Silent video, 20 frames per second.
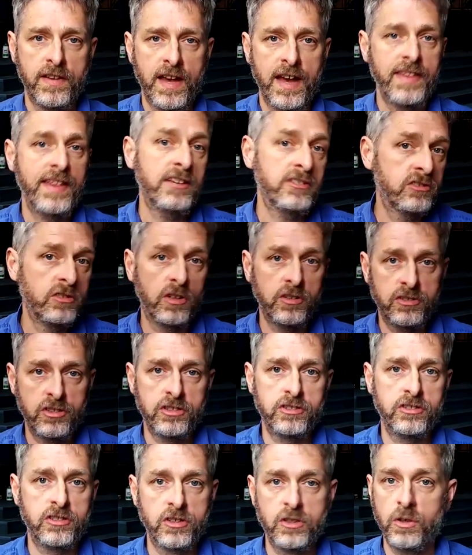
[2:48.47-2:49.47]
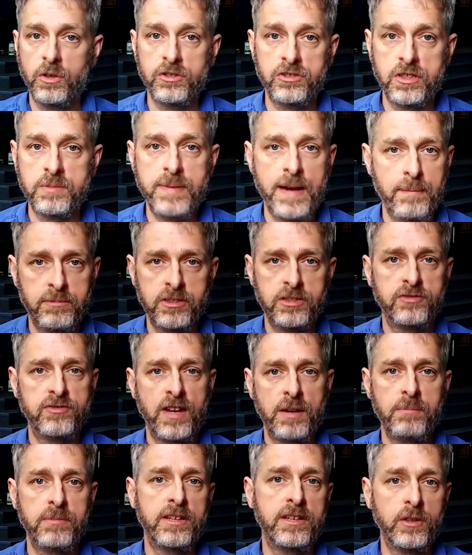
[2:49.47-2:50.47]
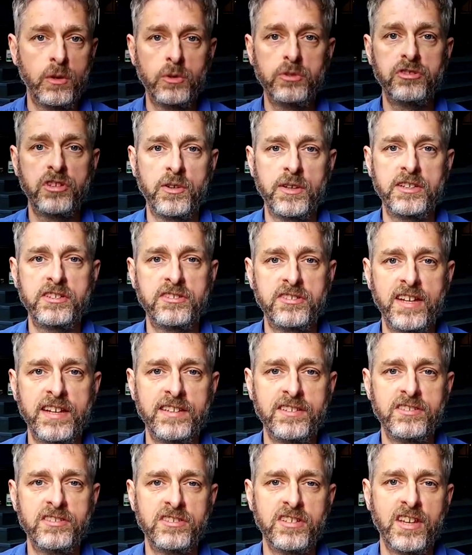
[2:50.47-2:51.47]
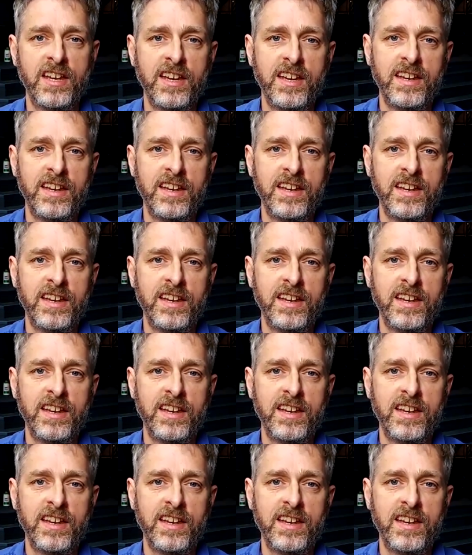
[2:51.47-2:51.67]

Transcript: And that's not just, of course, the Baptist family, it also extends